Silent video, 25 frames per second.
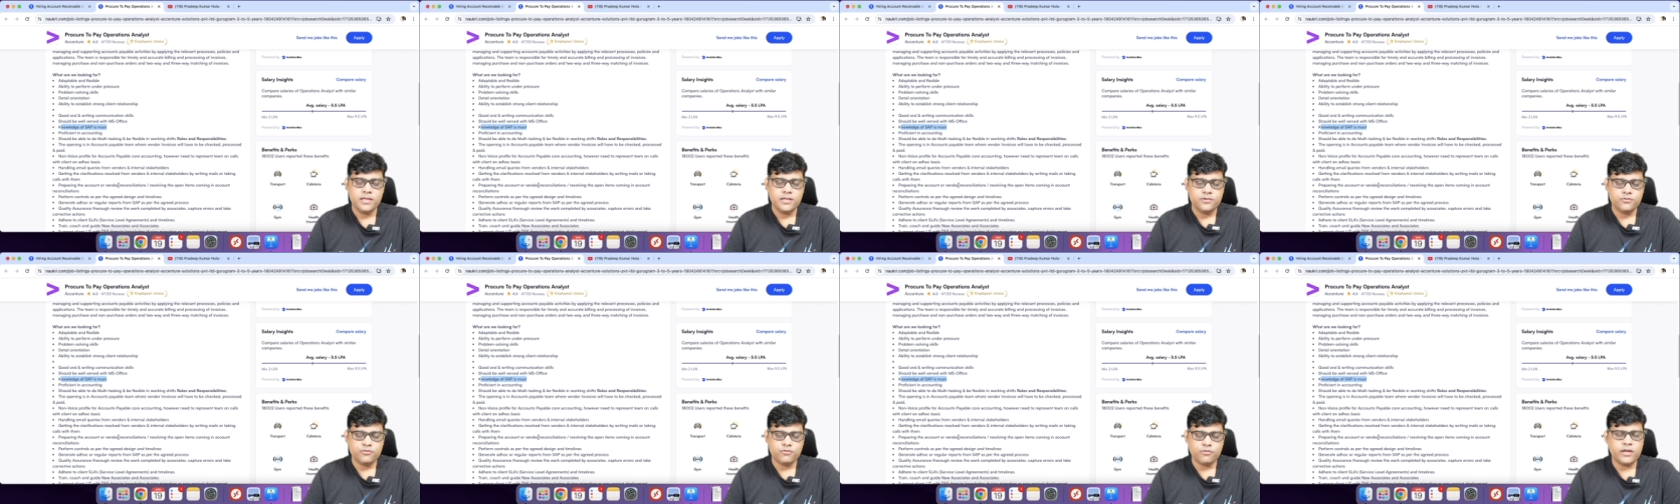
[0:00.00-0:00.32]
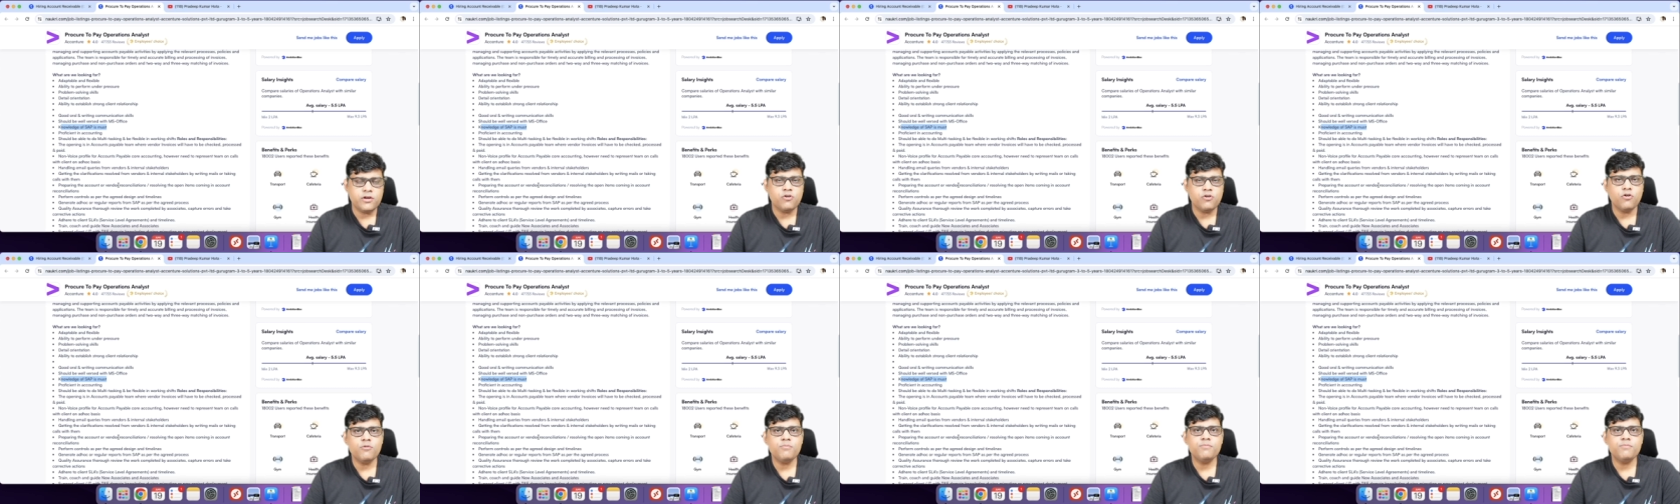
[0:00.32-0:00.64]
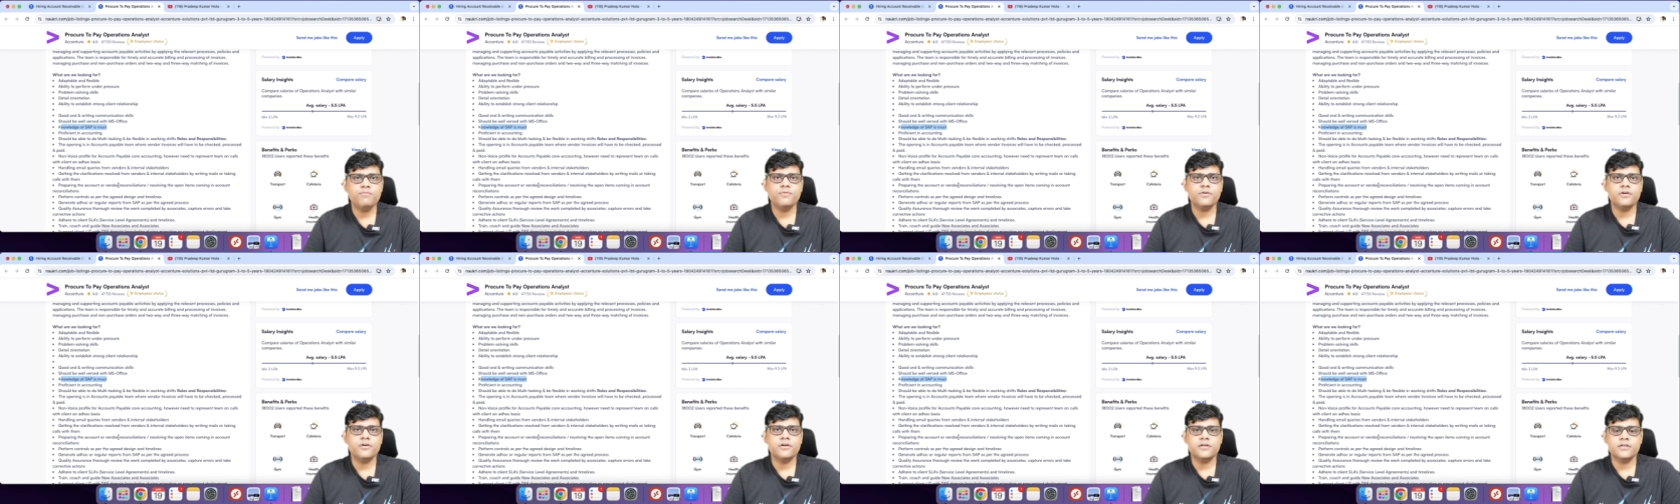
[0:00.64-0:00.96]
So I
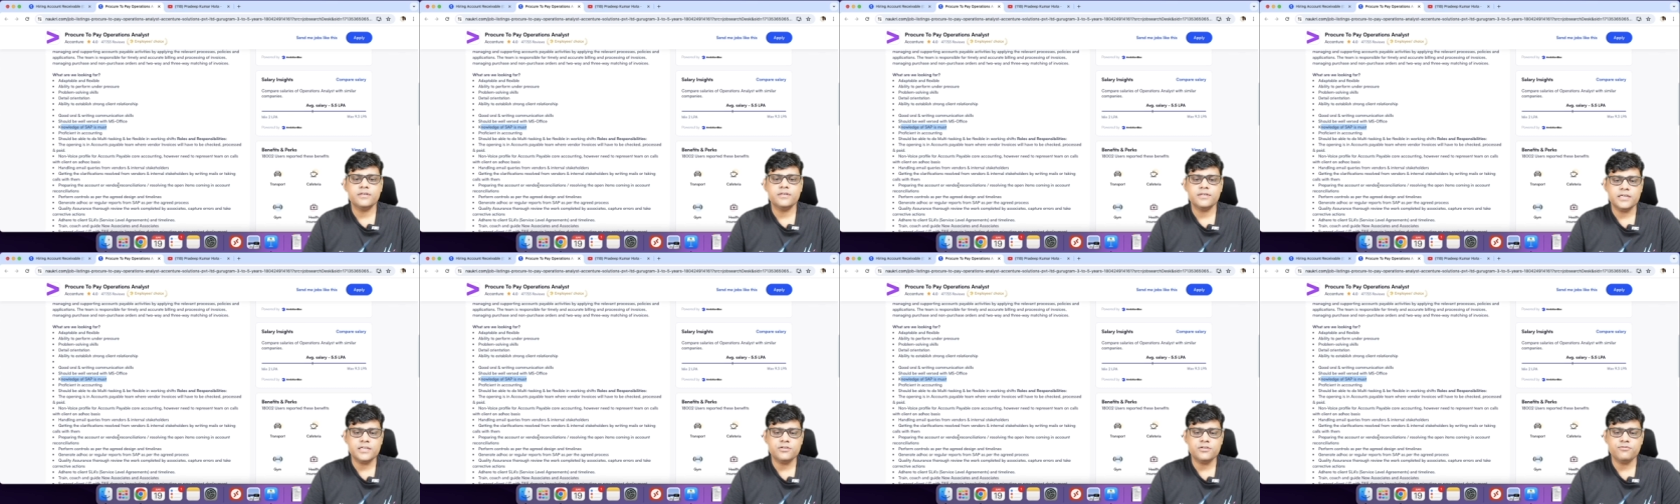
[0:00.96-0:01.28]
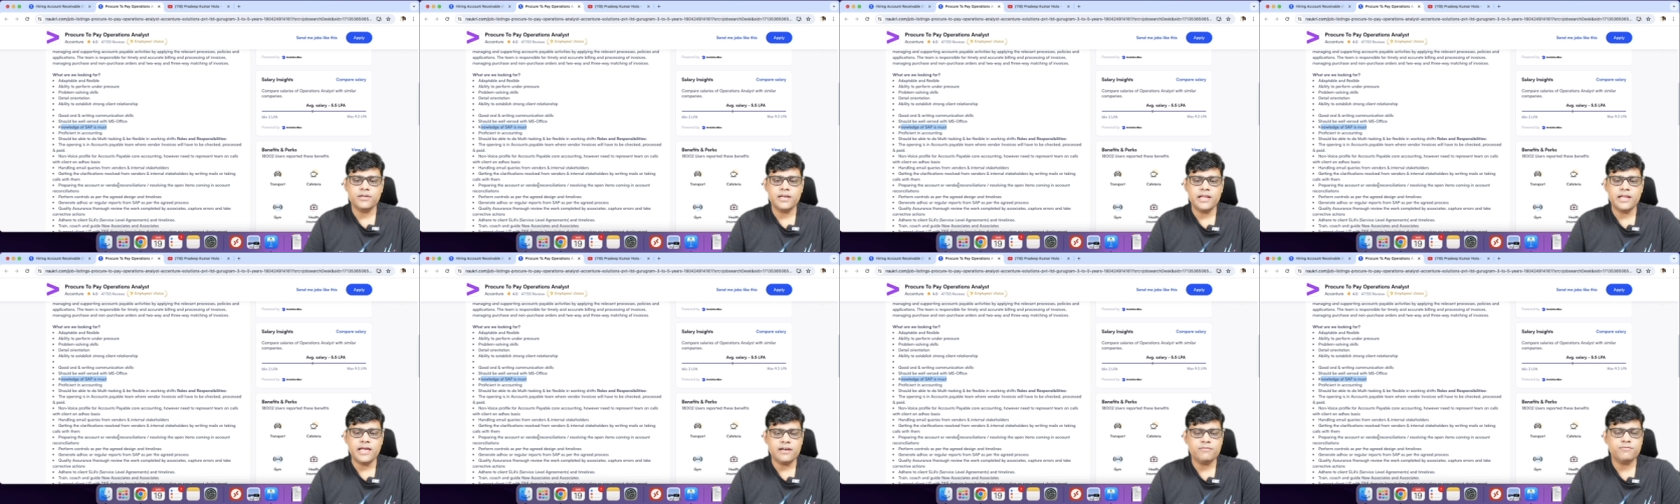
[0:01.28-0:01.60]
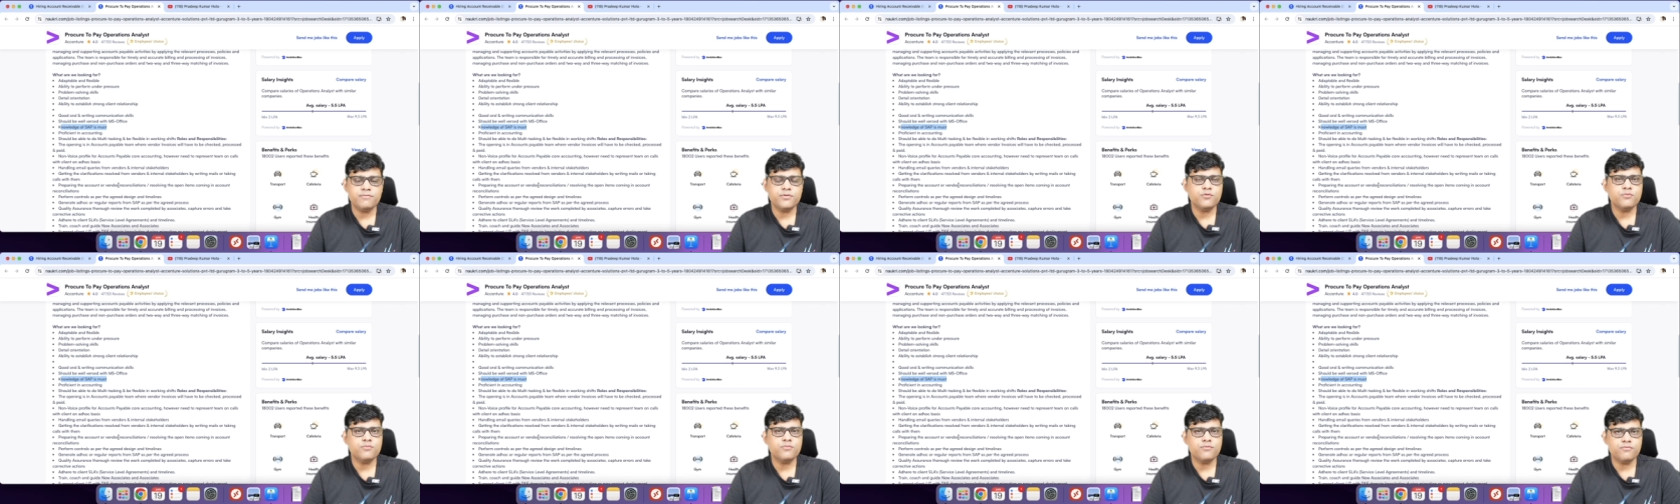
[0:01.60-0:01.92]
hope uh, it will
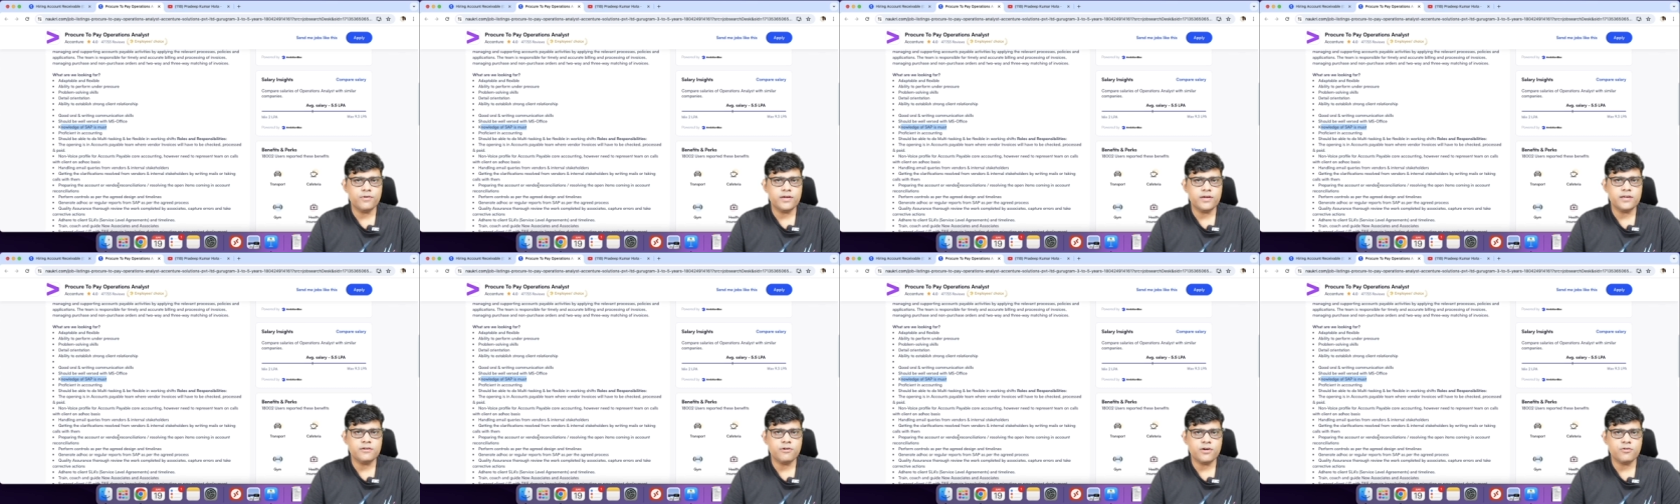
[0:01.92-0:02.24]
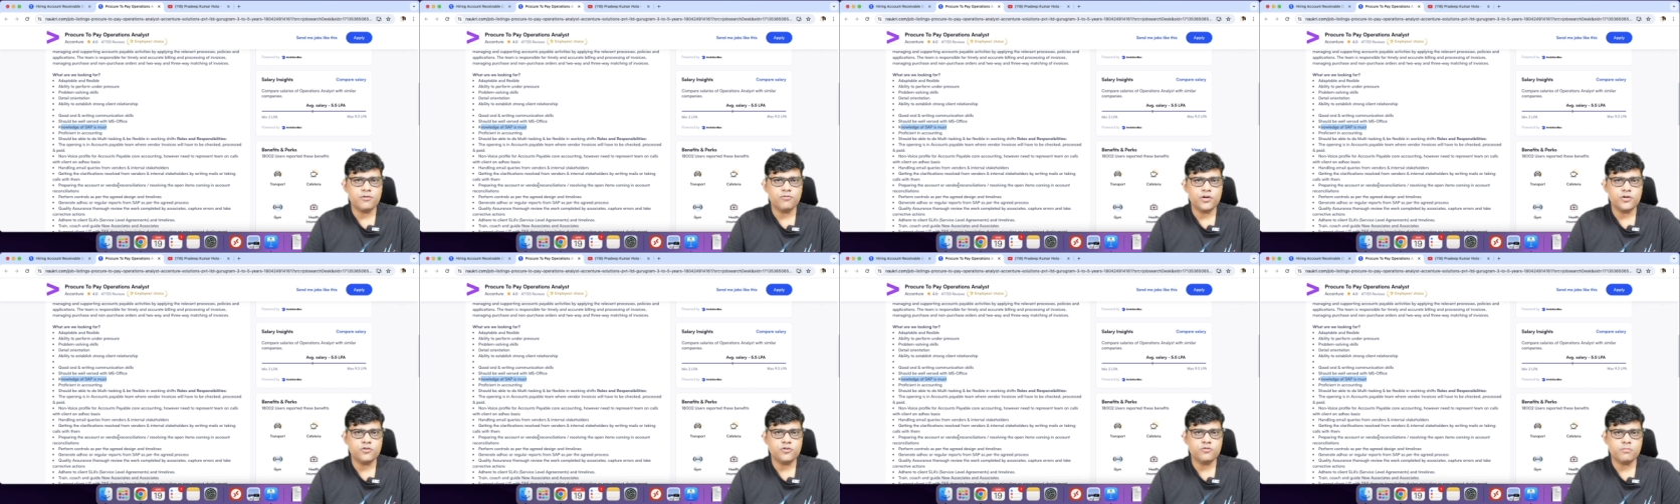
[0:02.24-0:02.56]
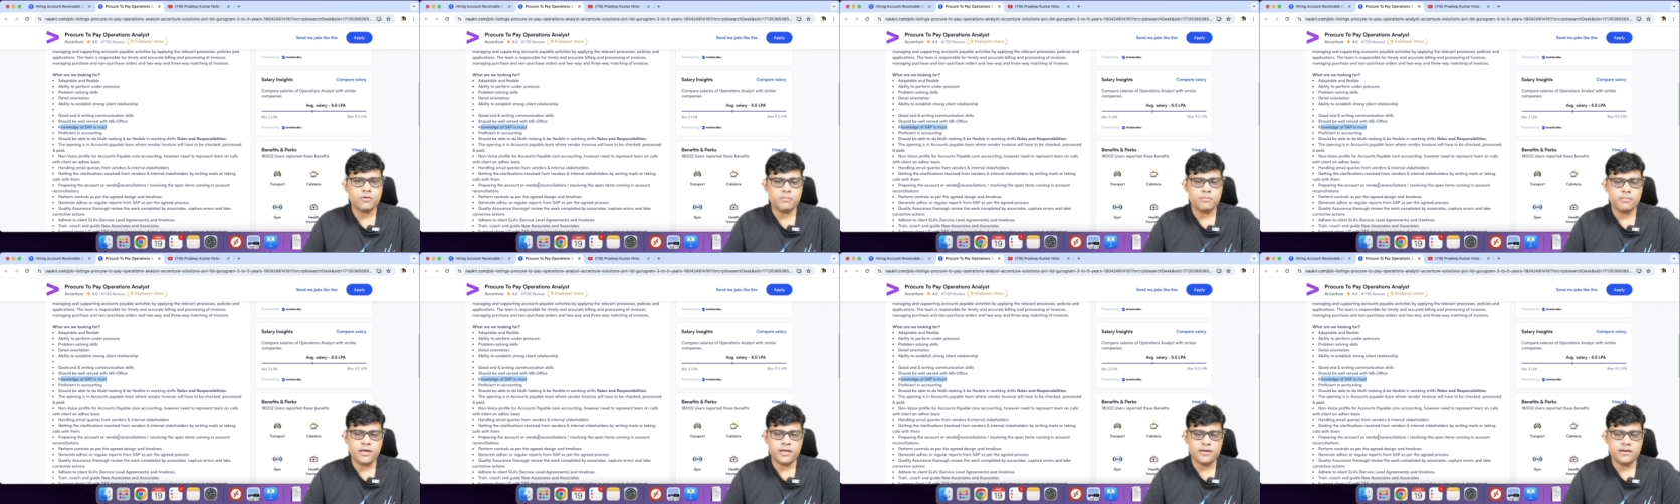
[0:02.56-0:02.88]
help you when you are going to
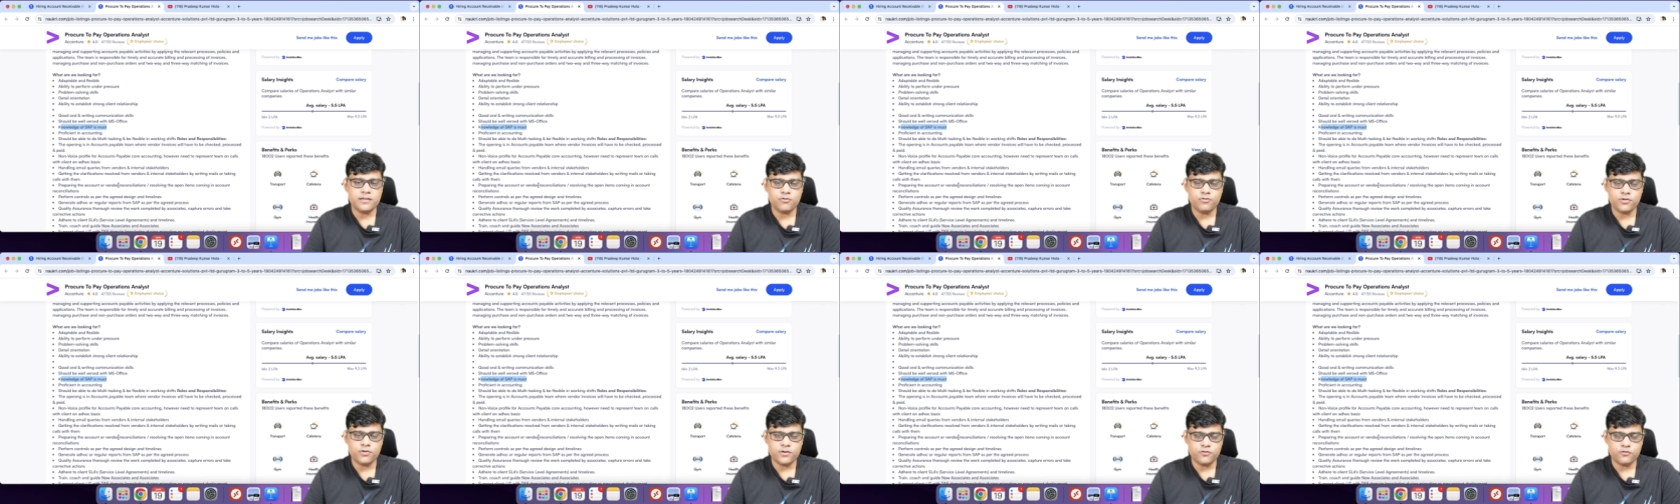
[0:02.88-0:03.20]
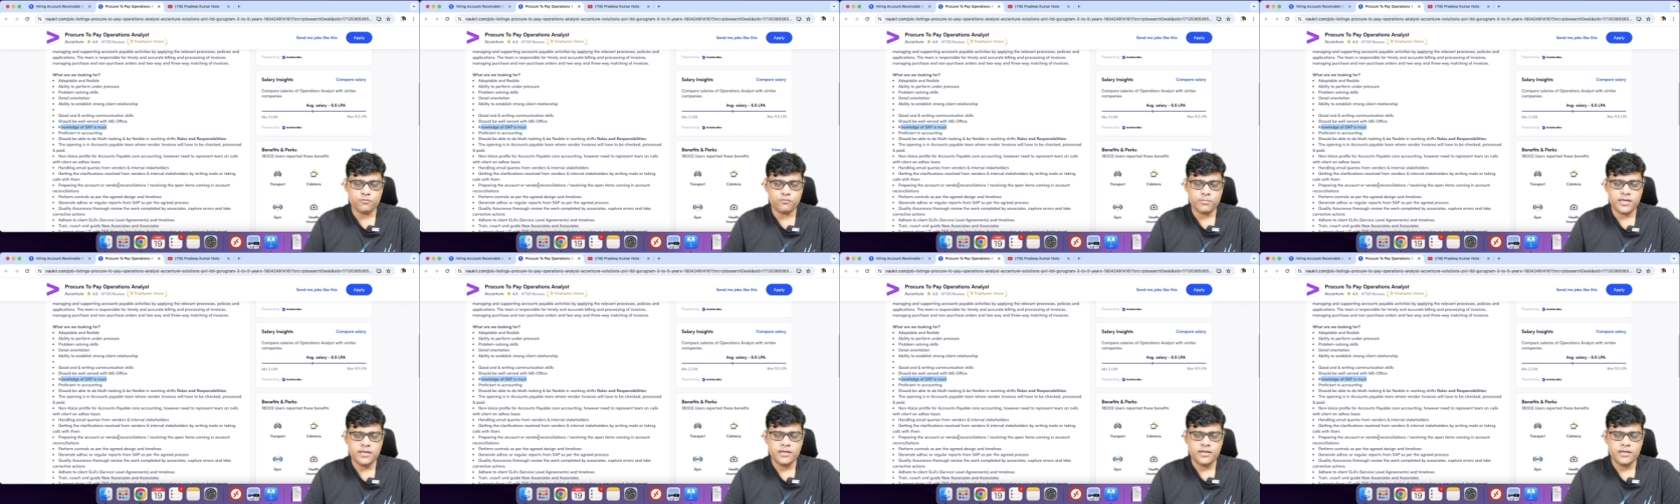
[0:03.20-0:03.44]
prepare your resume.